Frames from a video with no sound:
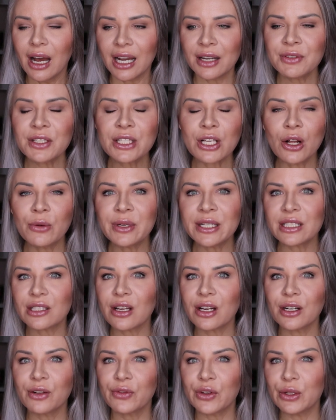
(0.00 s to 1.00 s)
I've just always
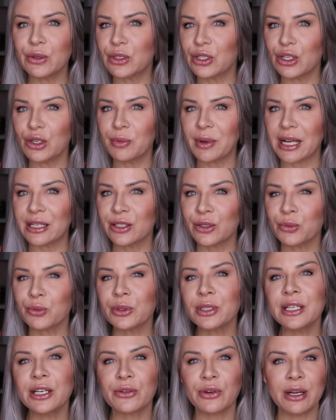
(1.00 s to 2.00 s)
thought of YouTube as a
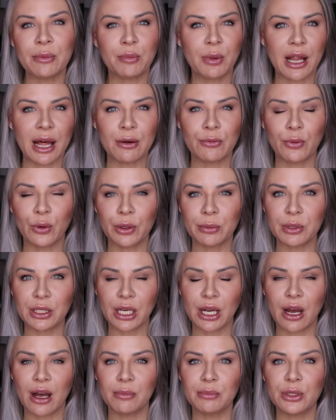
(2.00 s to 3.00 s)
really great platform to
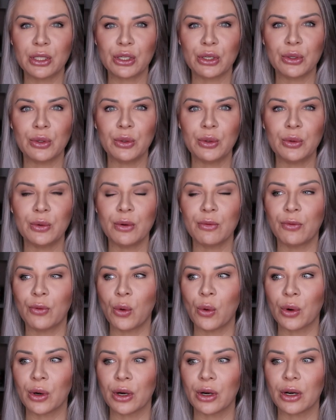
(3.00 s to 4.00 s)
come to
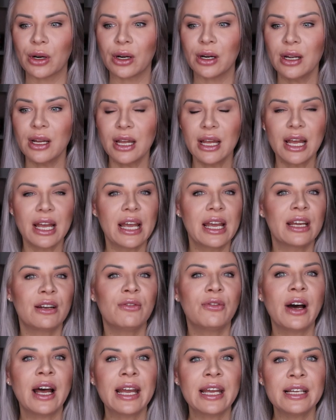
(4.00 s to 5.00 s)
for
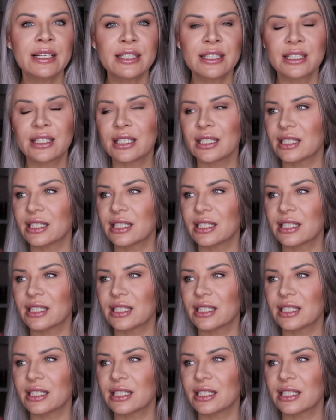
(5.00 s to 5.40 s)
advice,